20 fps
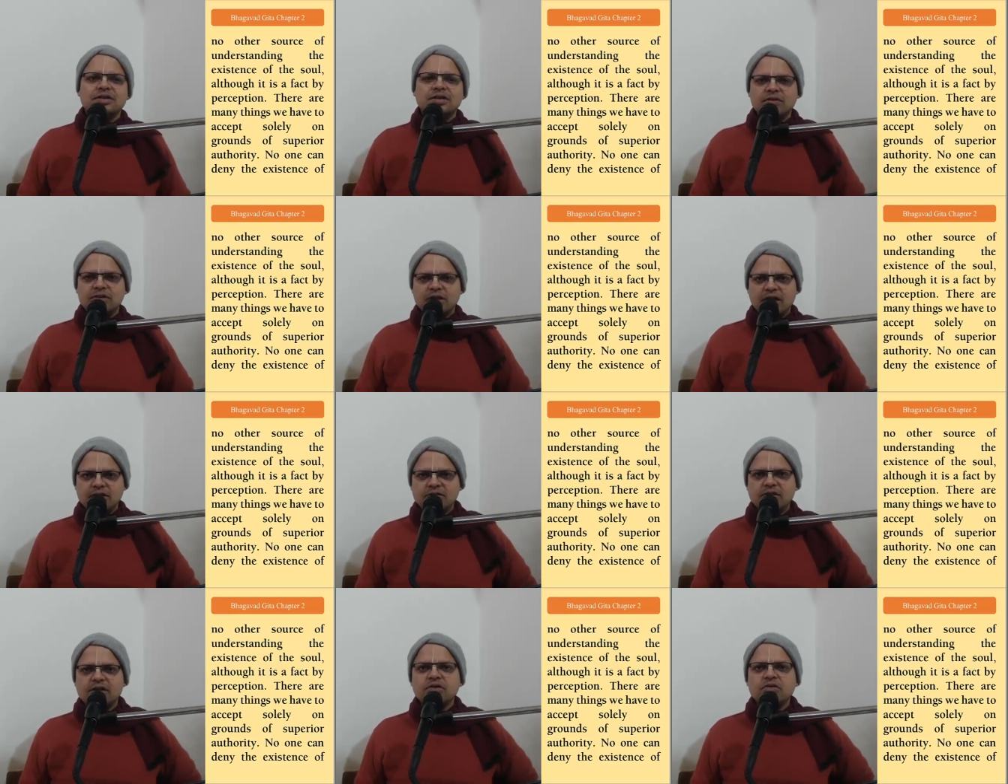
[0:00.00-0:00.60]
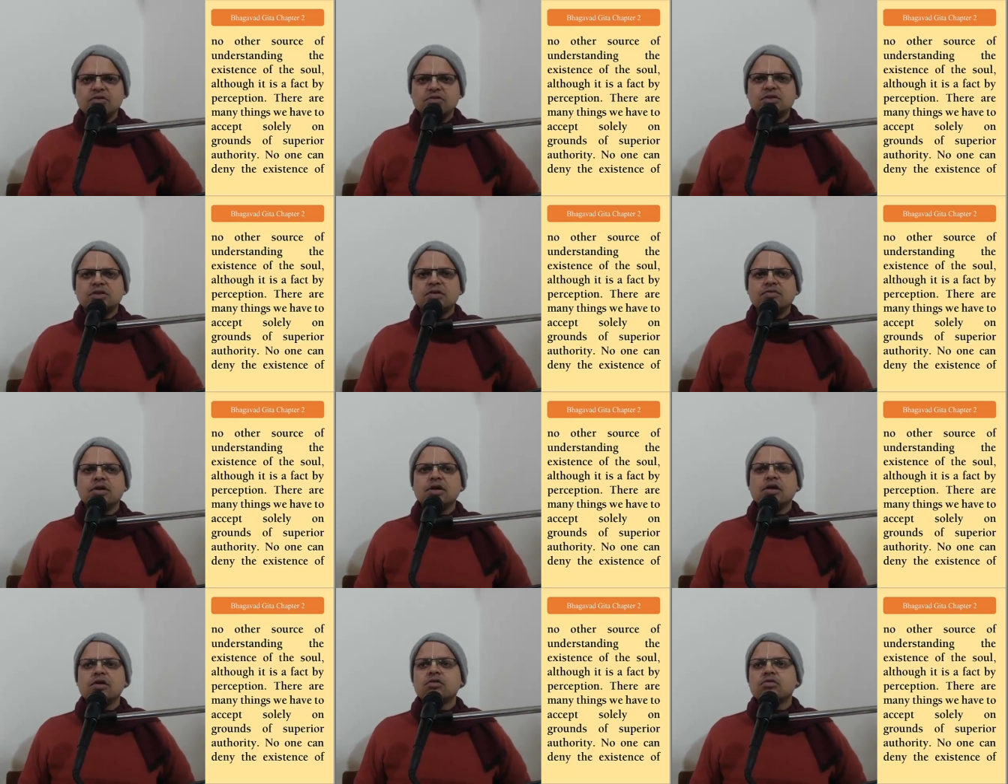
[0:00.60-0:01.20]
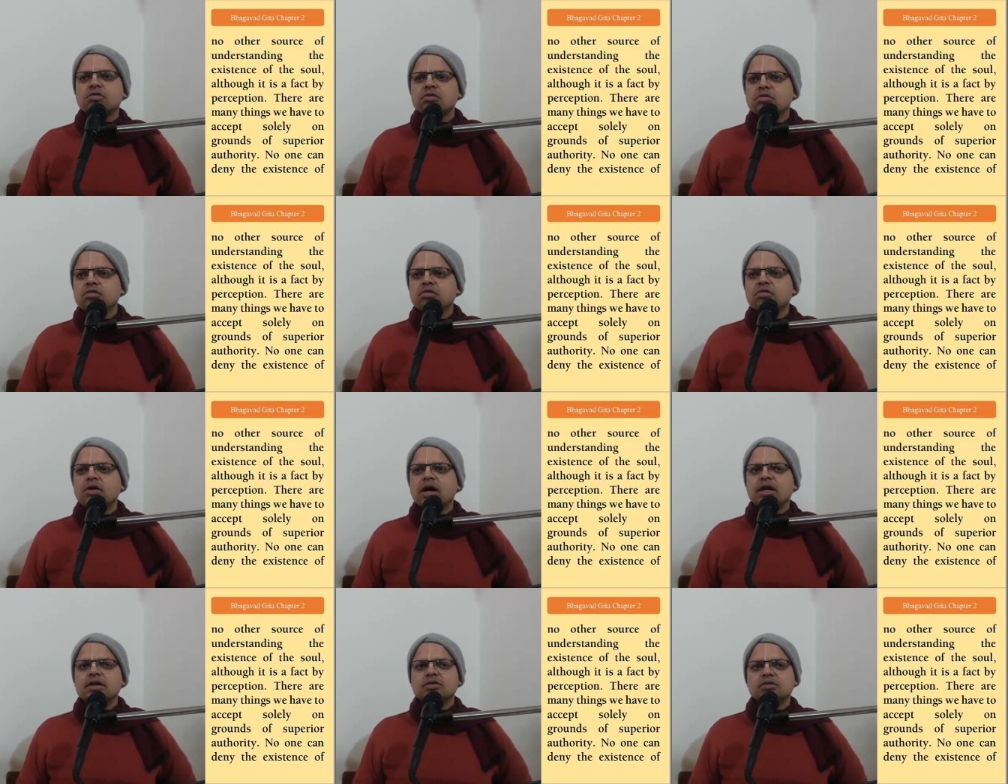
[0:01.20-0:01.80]
they, they use the word ruhu
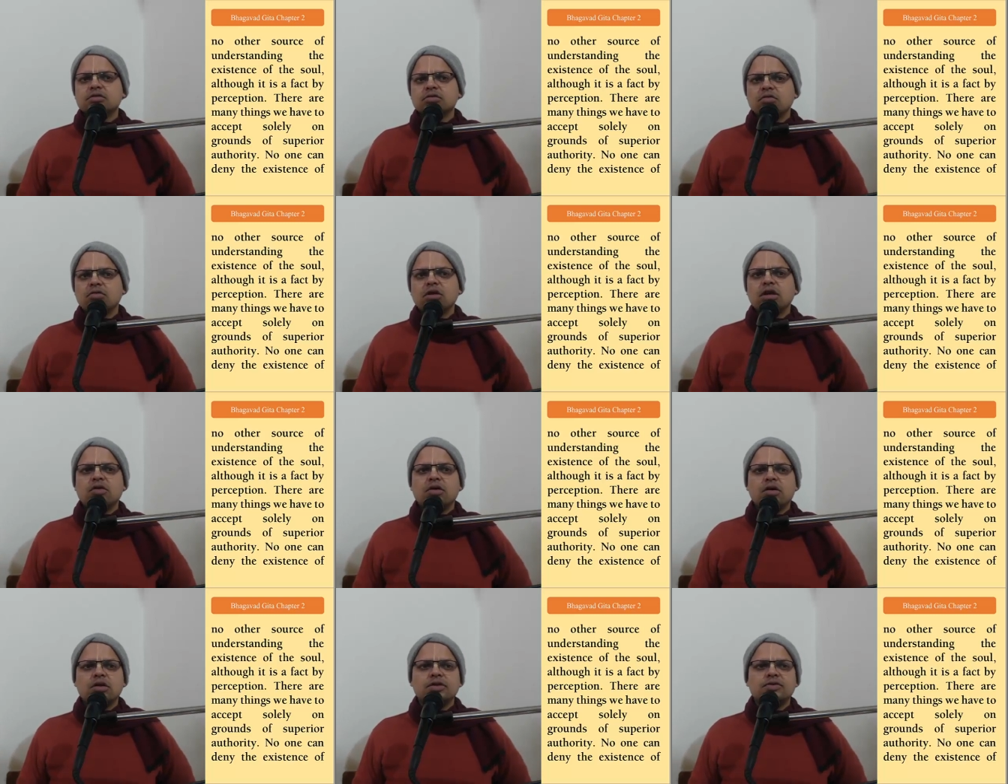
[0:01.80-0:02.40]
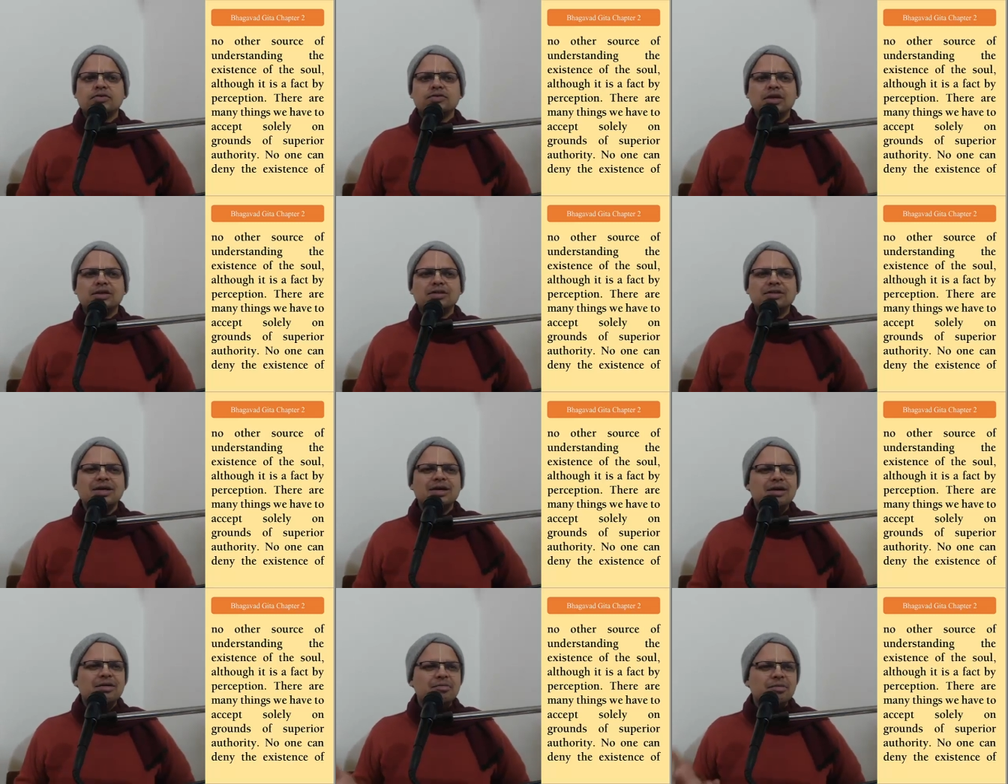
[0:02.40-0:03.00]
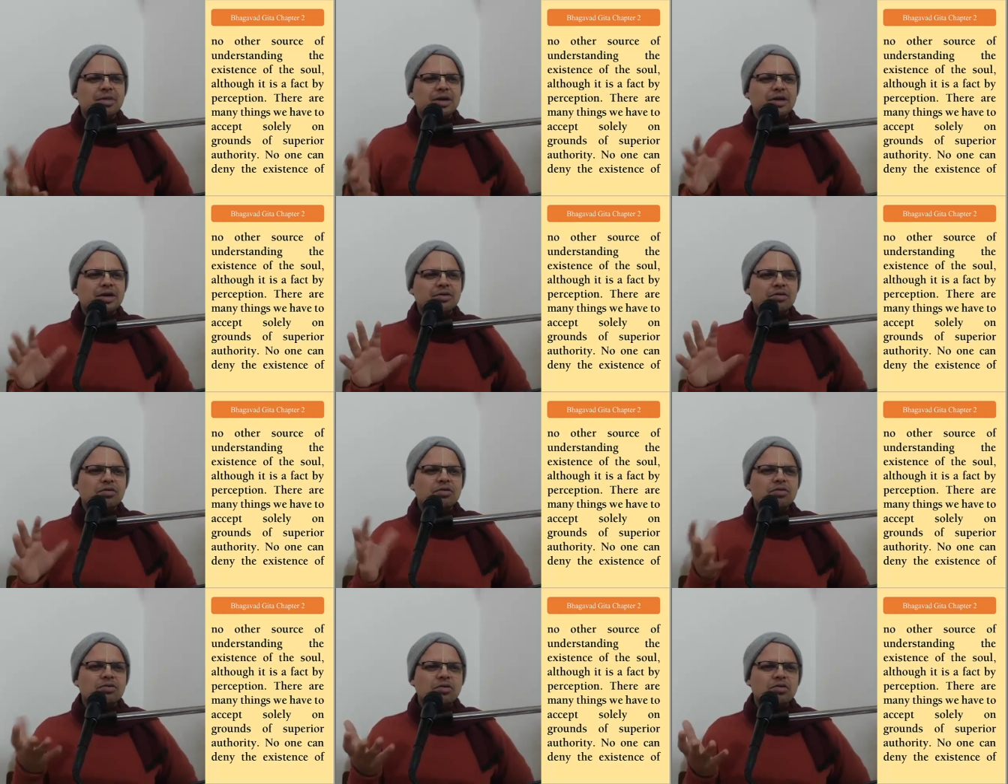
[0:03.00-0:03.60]
and soul and all those things but they
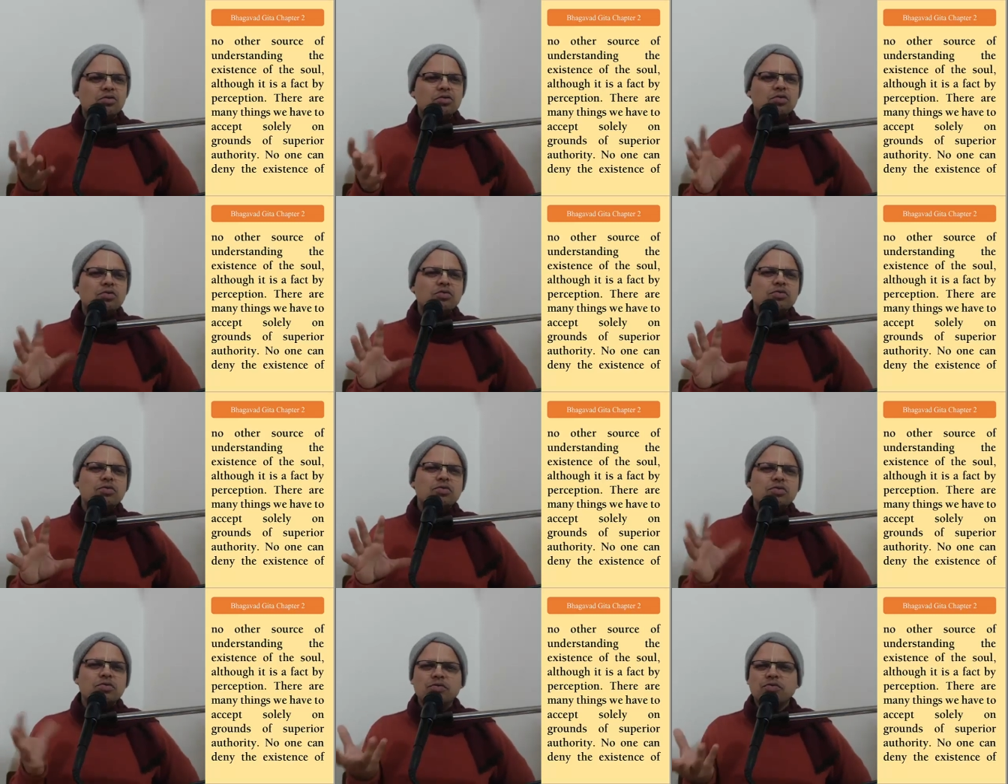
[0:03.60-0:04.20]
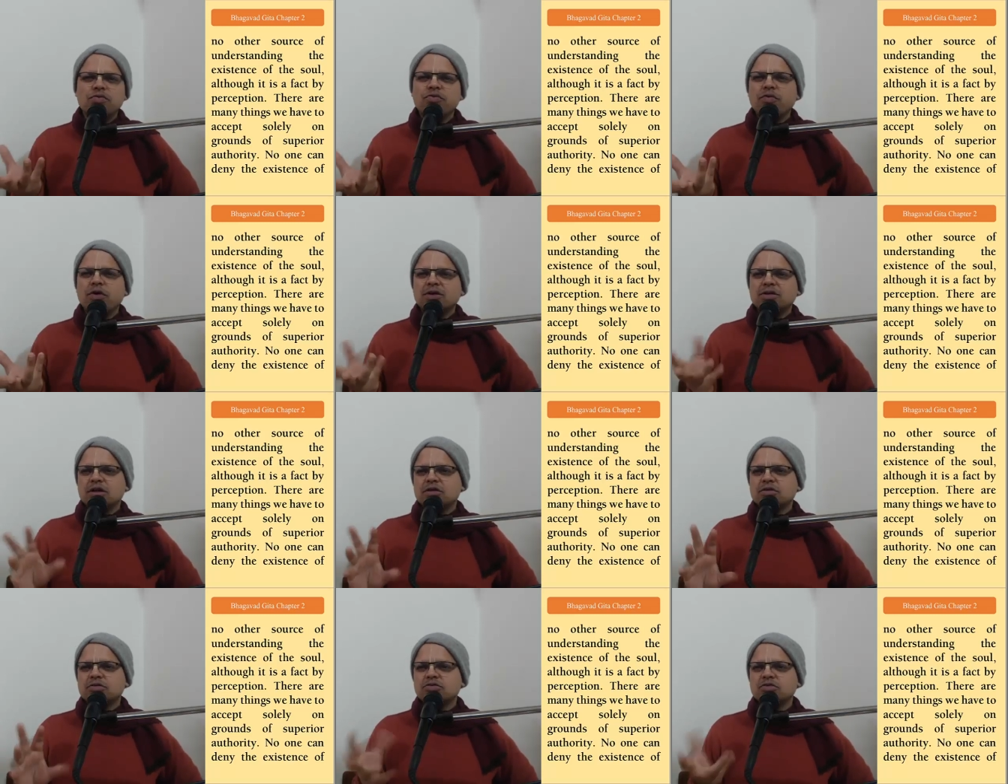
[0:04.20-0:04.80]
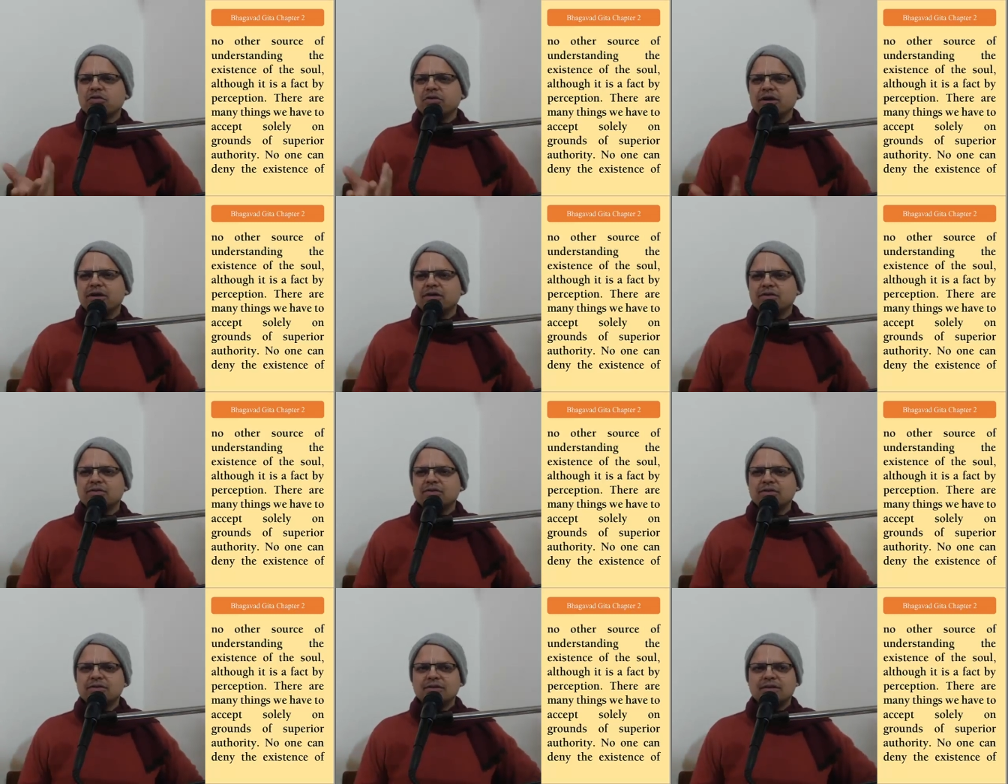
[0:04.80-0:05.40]
don't know who what that soul
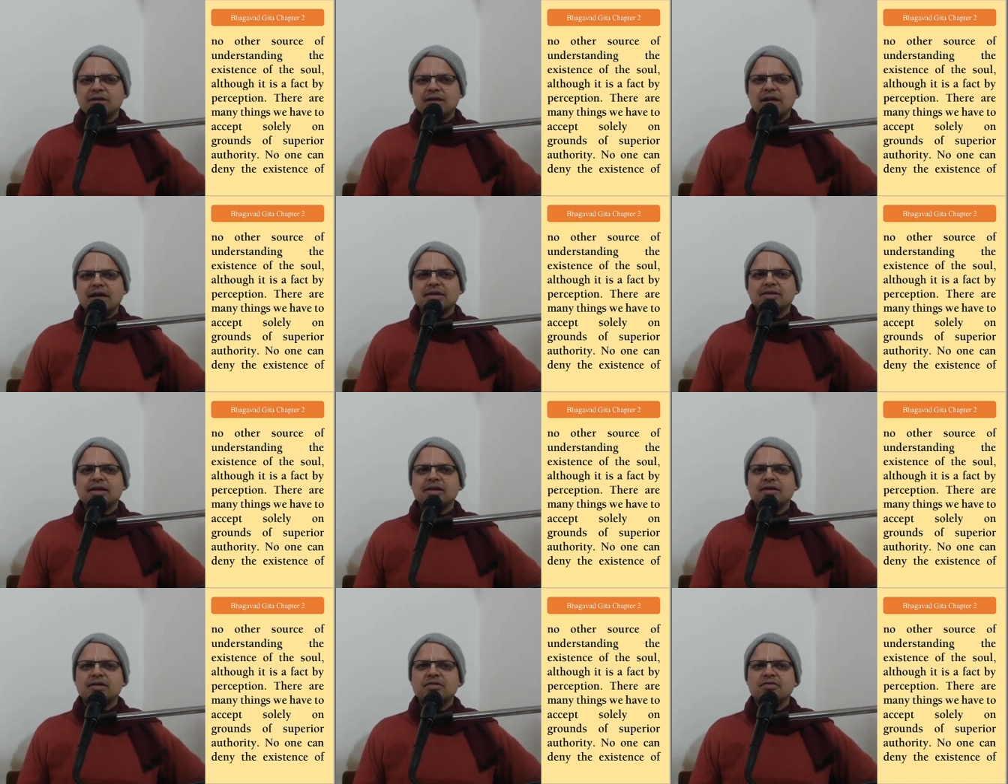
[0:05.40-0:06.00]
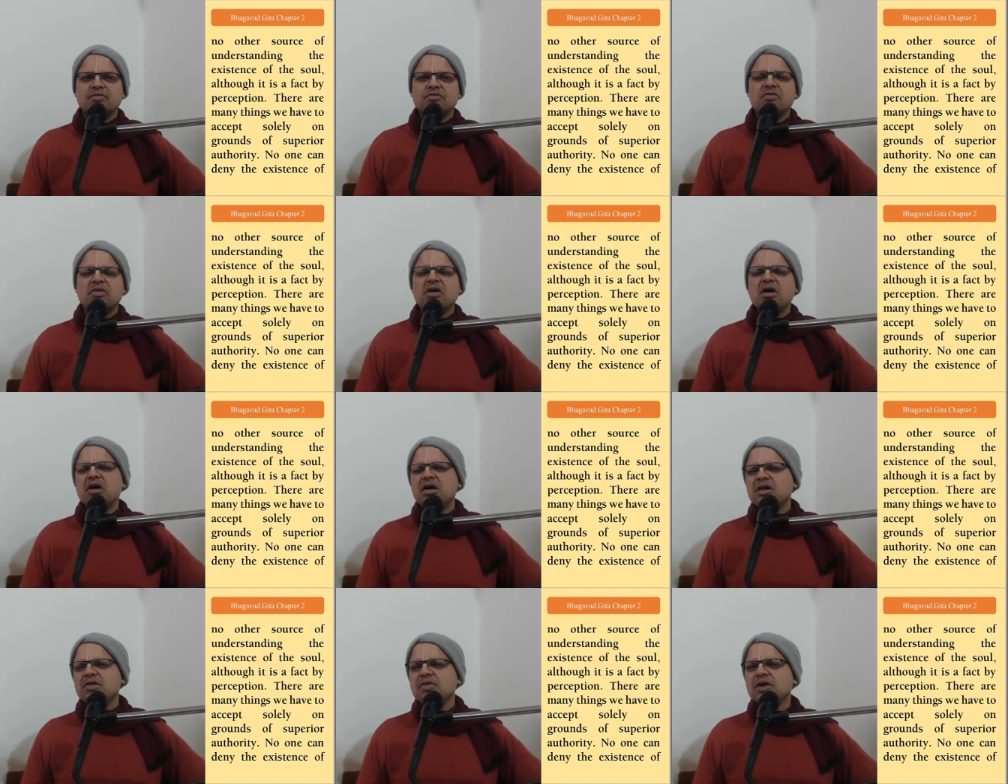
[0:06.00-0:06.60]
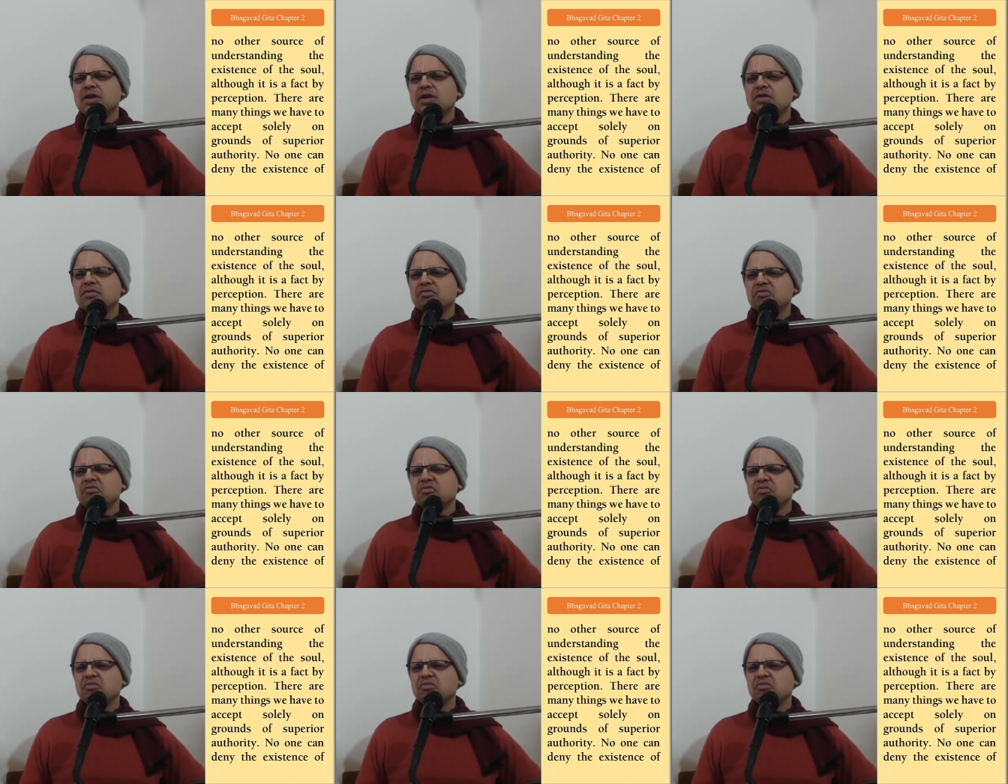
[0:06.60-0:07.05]
is like that very very